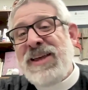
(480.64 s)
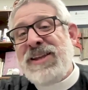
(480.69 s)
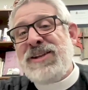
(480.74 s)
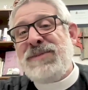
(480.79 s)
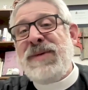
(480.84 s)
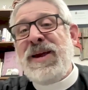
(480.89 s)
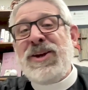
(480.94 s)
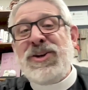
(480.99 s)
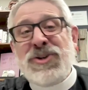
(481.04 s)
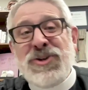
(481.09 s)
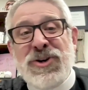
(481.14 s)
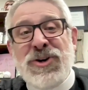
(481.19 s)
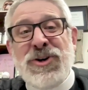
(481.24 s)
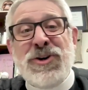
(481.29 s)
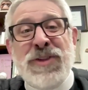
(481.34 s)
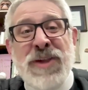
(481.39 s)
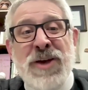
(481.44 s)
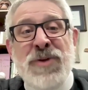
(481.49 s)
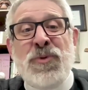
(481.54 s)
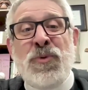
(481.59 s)
to make
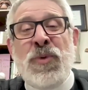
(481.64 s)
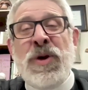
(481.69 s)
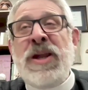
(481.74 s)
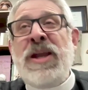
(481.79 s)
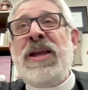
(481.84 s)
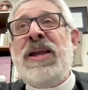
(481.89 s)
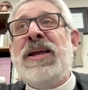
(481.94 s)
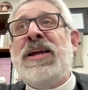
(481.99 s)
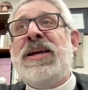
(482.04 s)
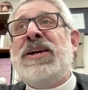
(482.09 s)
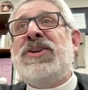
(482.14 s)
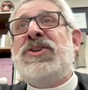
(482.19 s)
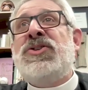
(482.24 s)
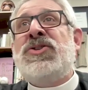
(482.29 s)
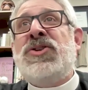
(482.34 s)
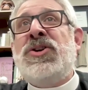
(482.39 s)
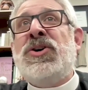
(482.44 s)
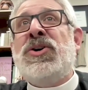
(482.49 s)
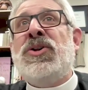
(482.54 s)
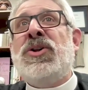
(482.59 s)
sure that we
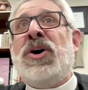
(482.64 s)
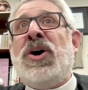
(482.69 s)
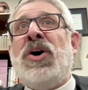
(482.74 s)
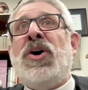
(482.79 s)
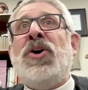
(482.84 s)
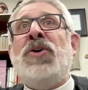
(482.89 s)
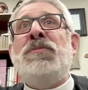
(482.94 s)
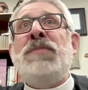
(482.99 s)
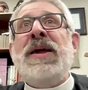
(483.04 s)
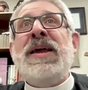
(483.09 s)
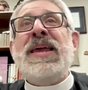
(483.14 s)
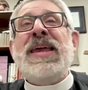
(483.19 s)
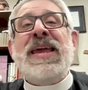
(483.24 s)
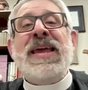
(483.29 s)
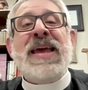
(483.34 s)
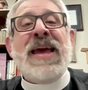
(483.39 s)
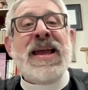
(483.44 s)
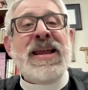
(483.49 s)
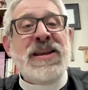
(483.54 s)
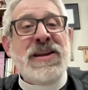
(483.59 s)
still are
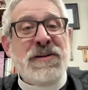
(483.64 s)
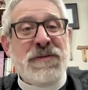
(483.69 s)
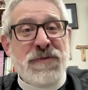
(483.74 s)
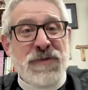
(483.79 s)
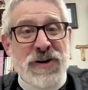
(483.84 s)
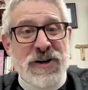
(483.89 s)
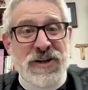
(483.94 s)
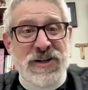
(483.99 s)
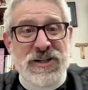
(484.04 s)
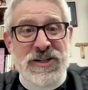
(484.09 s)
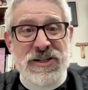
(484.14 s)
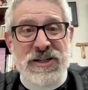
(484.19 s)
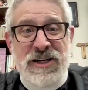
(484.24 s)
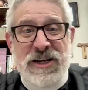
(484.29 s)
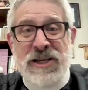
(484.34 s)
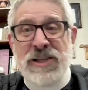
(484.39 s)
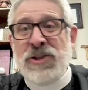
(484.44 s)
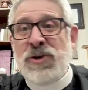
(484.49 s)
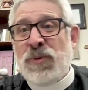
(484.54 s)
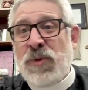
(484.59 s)
making a difference
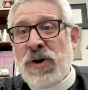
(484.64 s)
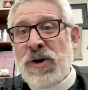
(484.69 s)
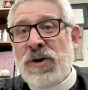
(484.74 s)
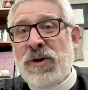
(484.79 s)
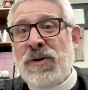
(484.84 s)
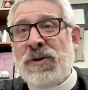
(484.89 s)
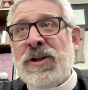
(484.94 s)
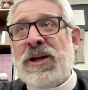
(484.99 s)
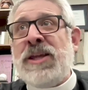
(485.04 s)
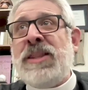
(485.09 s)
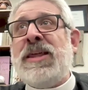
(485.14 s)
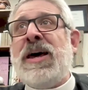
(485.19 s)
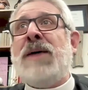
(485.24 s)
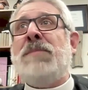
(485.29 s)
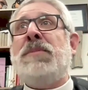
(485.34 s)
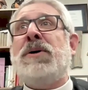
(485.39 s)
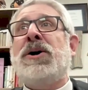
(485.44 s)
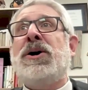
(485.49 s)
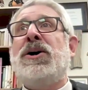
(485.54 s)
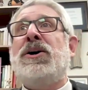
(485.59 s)
in the world, and
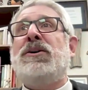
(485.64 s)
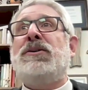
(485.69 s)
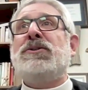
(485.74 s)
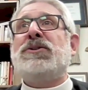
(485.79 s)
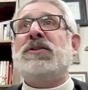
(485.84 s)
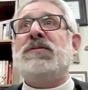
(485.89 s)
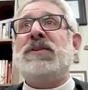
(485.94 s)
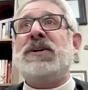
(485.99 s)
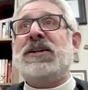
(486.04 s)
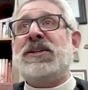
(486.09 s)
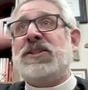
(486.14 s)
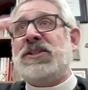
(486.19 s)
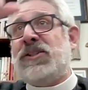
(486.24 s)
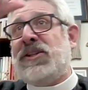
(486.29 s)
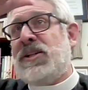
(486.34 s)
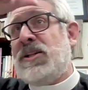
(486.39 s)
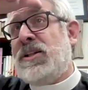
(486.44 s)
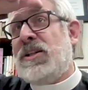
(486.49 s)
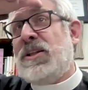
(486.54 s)
that because of us,